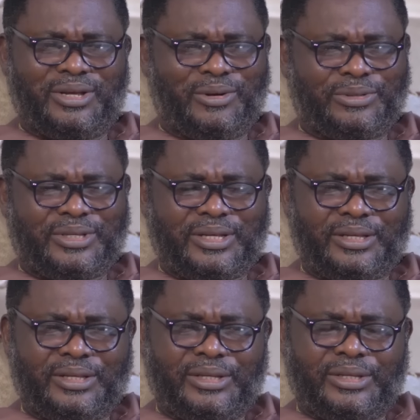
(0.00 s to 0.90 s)
Kilode,
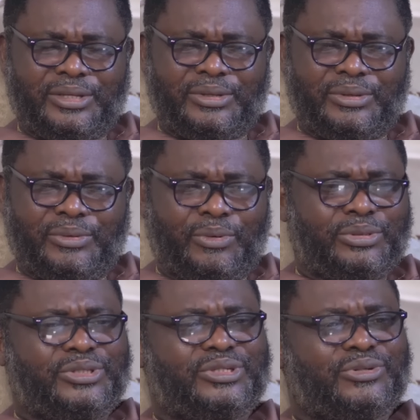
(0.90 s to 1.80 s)
what
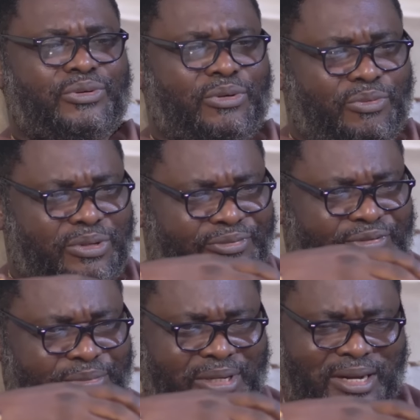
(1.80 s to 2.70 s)
is wrong with
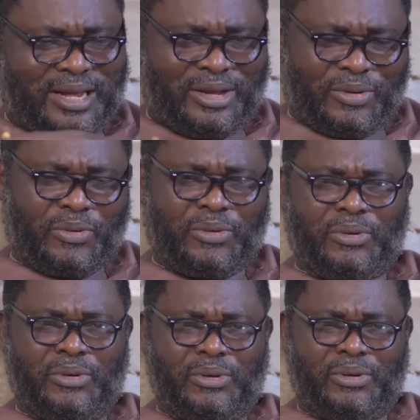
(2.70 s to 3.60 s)
Fumilayo?
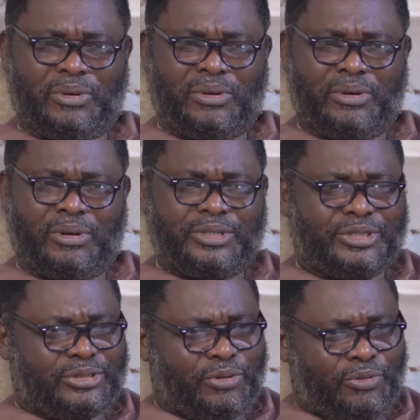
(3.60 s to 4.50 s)

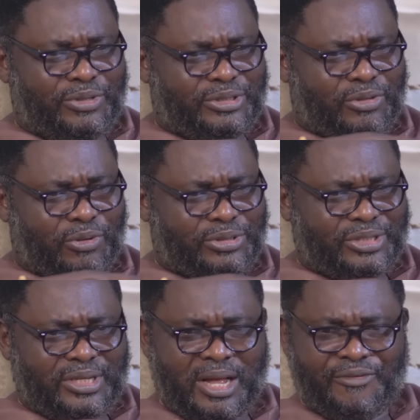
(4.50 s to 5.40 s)
She's always
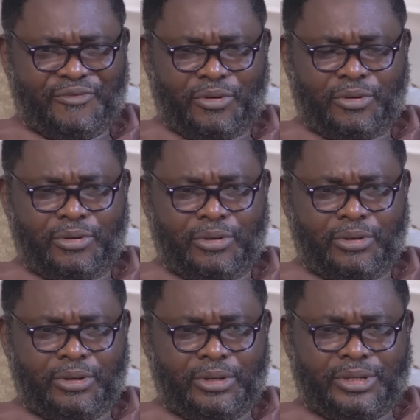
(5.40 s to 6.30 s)
causing havoc.
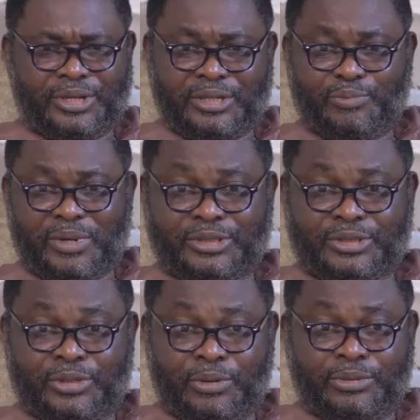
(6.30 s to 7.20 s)
Yet
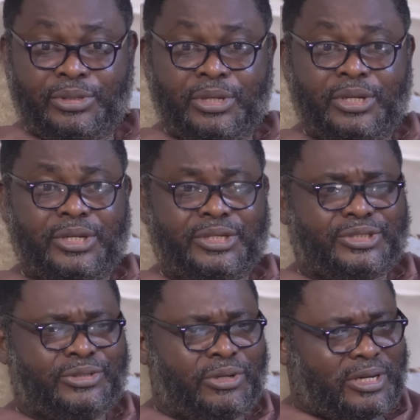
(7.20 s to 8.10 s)
son
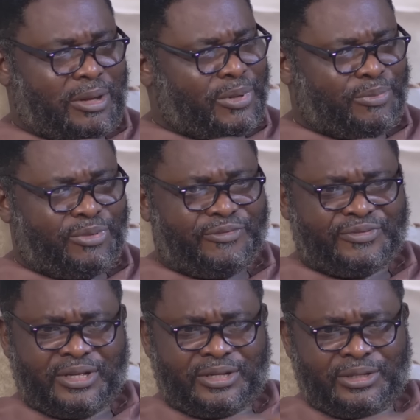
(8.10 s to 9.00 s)
is not capable of
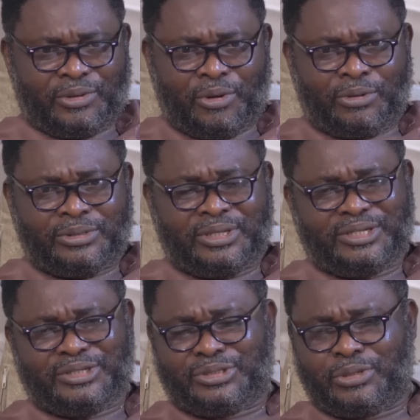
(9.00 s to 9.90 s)
taking all the
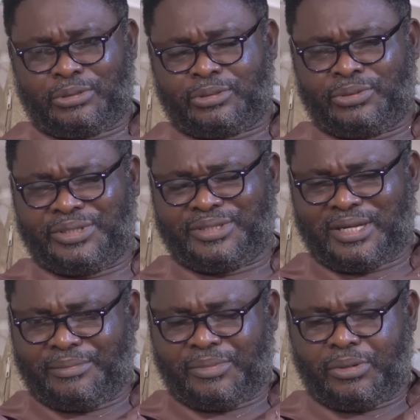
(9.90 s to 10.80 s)
insult all the
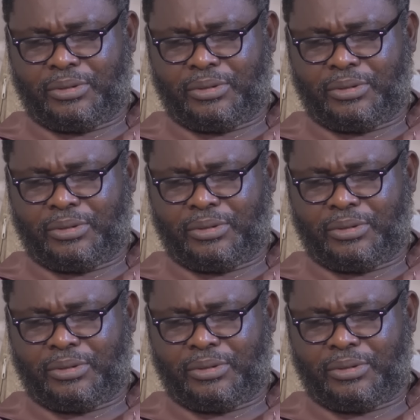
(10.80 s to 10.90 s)
time.